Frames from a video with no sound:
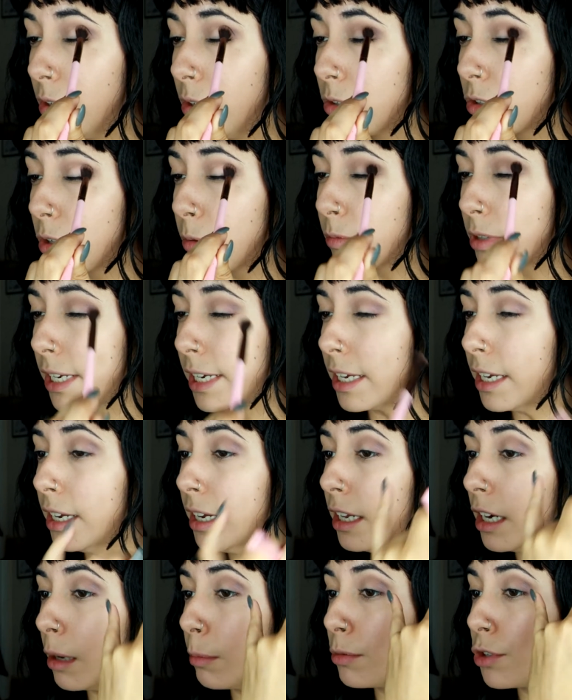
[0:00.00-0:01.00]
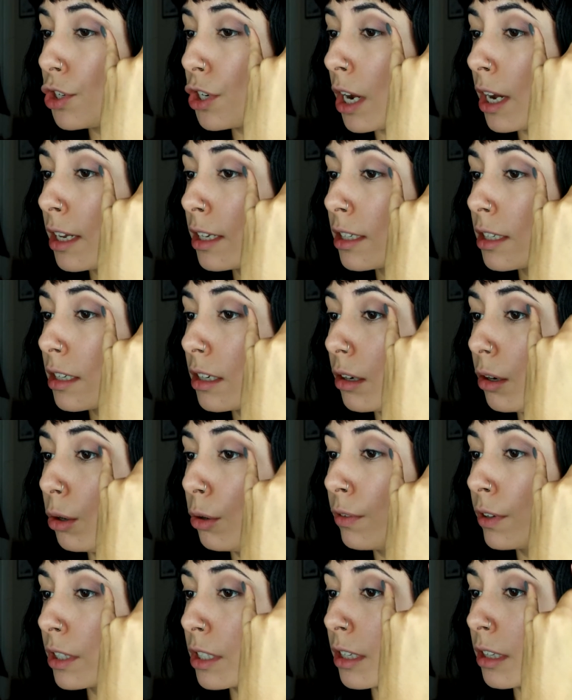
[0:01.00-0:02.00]
So I'm taking it up just
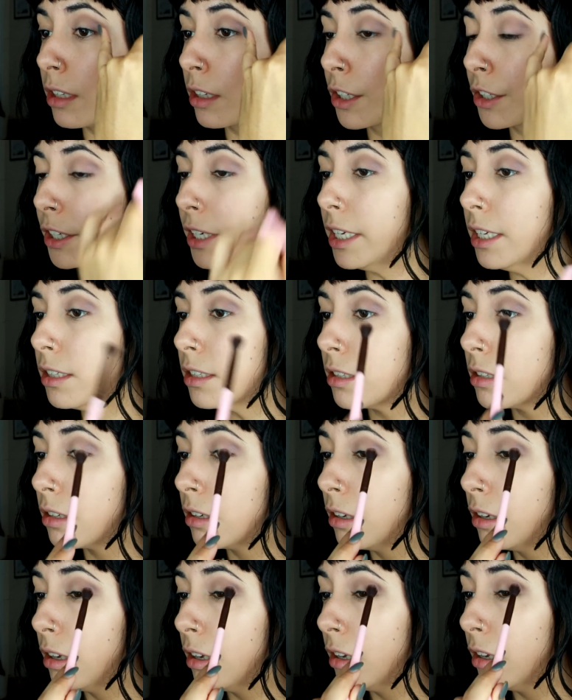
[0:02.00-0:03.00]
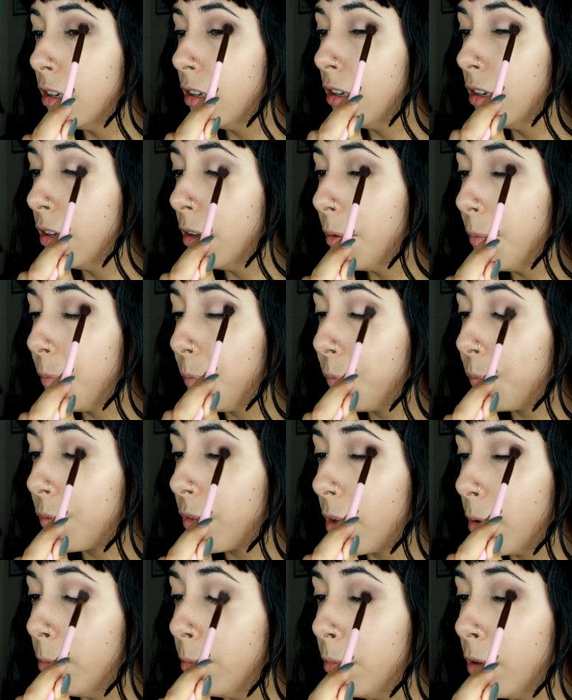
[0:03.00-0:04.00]
over to the crease.
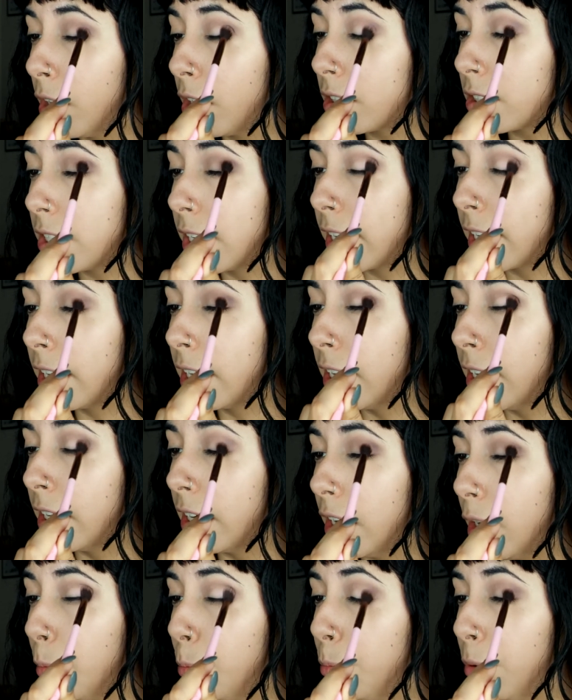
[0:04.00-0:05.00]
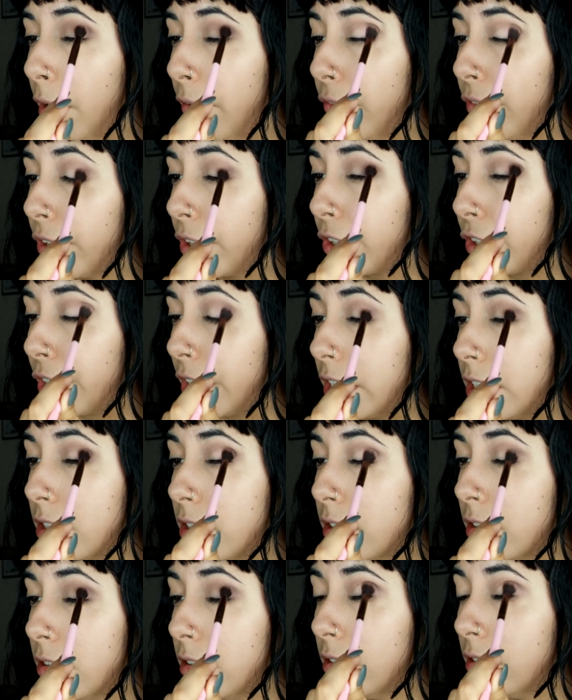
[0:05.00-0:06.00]
I'm not taking it above the
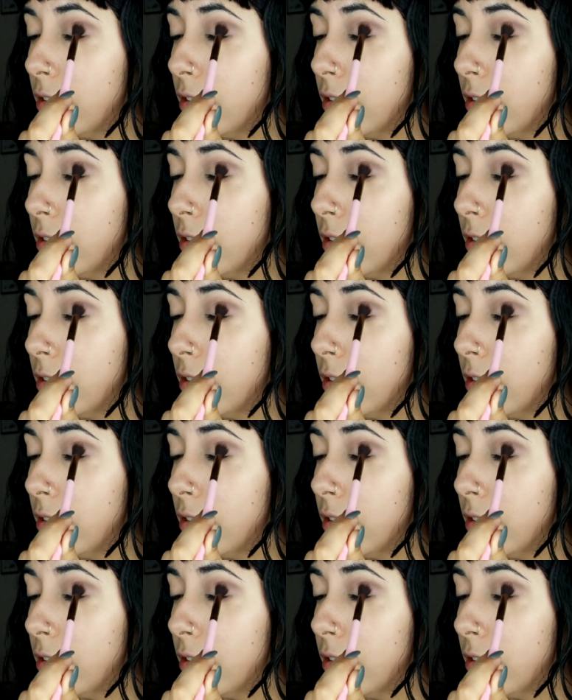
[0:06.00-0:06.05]
crease.